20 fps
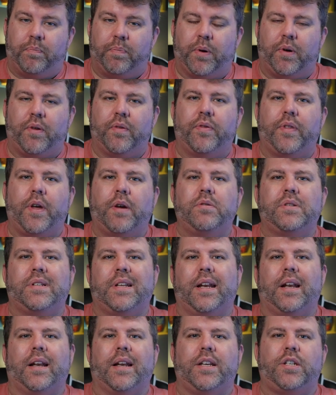but those
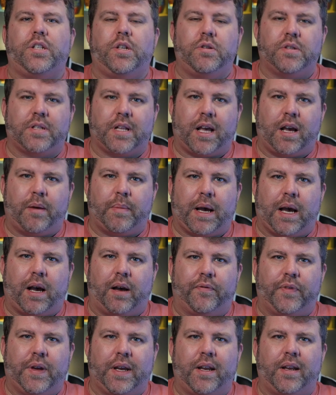little issues that I'm
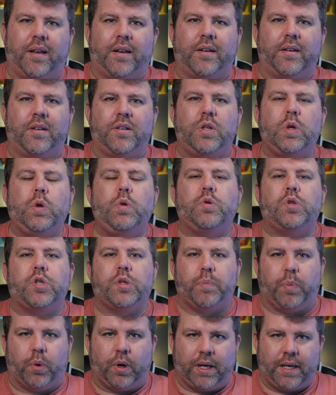having do
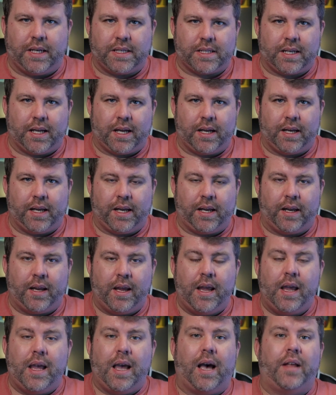spoil it slightly.
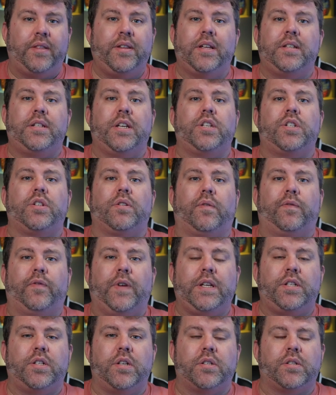And the additional
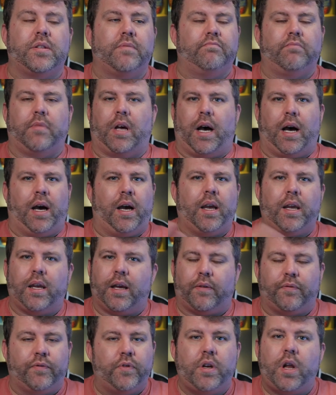features, I
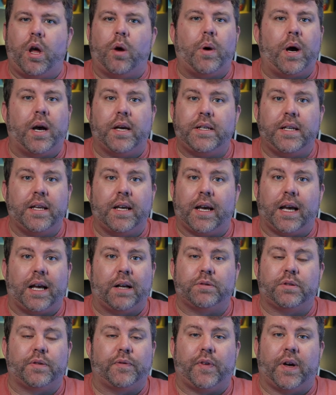have no idea
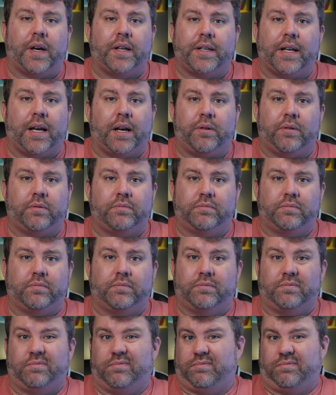how to find out,
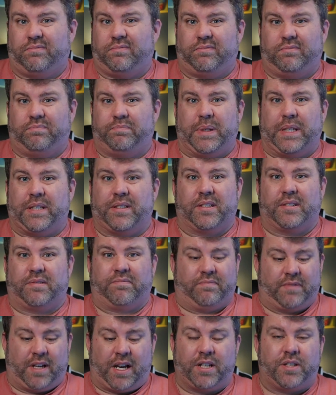because
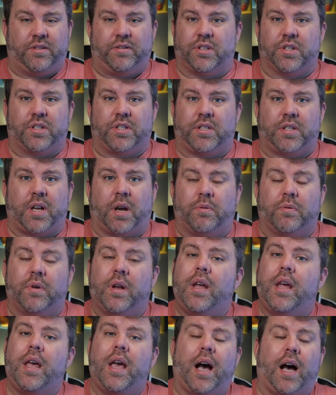I just don't.
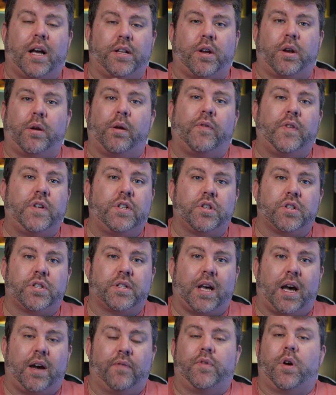I don't know if it's just
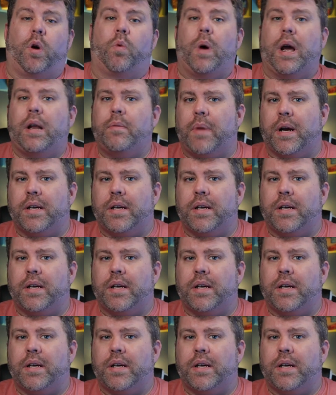that I've not weighed